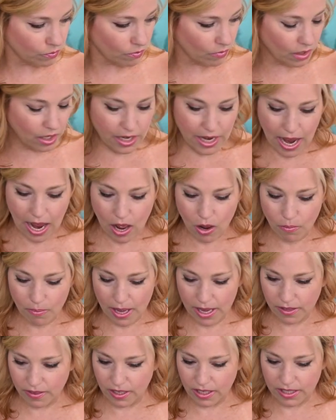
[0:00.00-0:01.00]
now
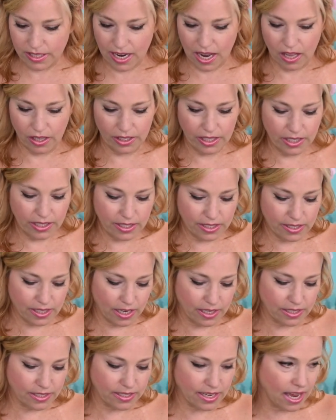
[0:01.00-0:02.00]
make the Italian
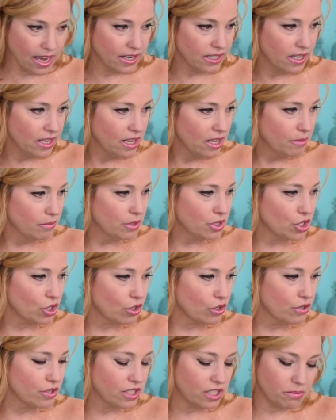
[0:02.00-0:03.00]
sunset. Mr.
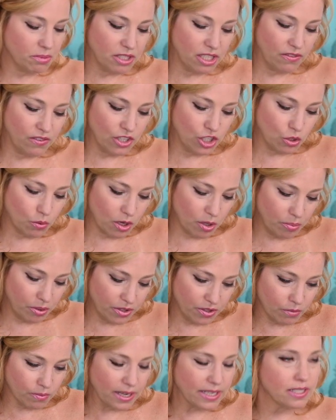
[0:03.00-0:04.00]
CruiseTipsTV, do you wanna put
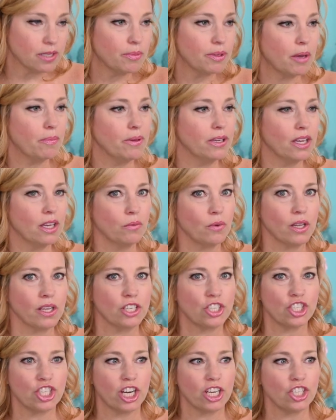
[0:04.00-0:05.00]
the recipe up again while I
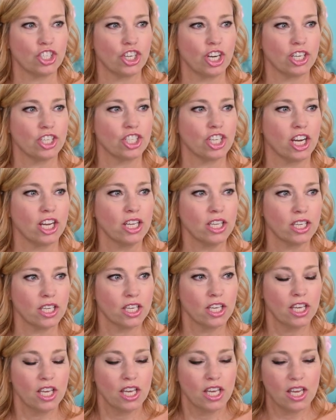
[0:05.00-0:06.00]
shake, shake, shake?
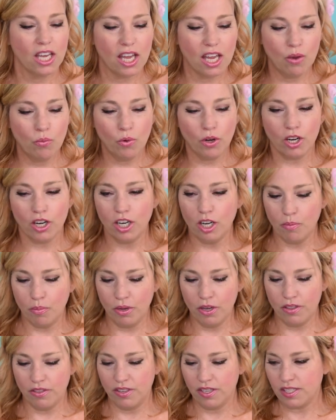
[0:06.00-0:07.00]
And we're gonna
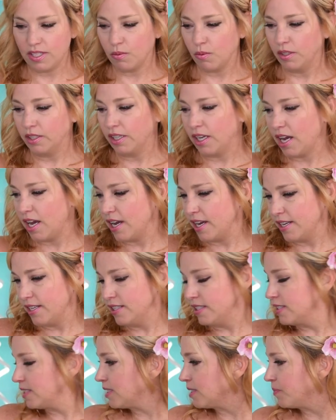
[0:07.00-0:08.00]
put this one,
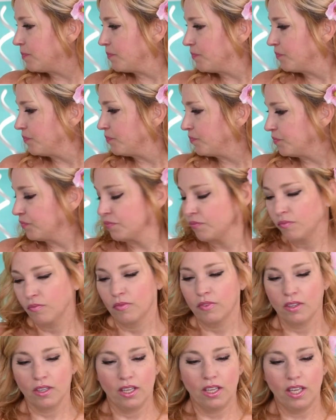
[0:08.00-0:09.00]
guys,
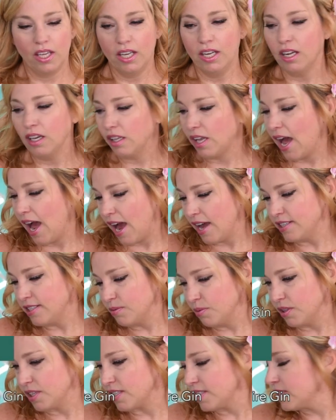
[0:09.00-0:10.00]
in a glass
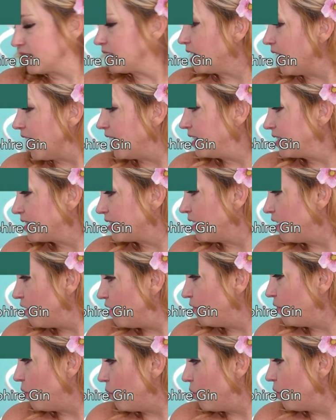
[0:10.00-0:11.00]
with a slice
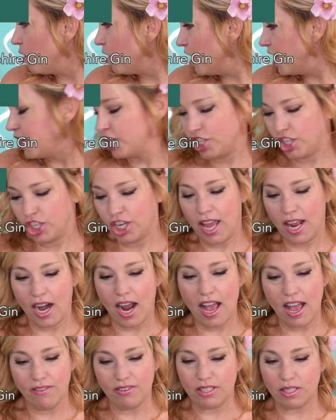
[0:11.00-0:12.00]
of orange. And
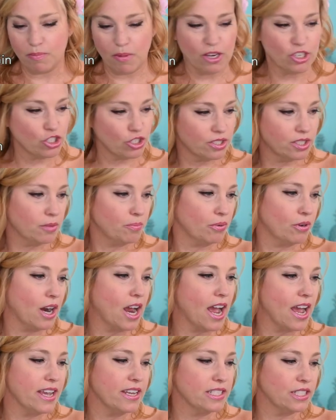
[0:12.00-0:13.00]
I have a special
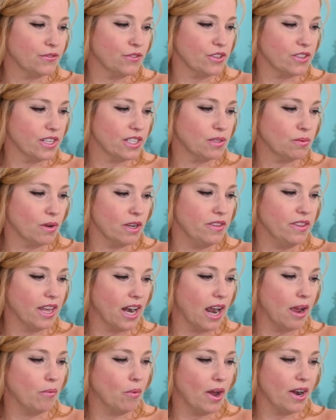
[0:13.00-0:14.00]
surprise for this one
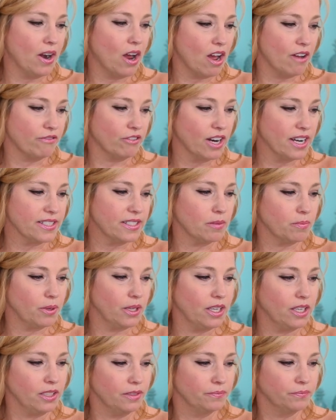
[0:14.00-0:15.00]
that I went off
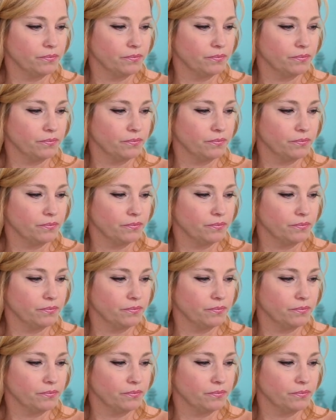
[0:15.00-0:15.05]
recipe.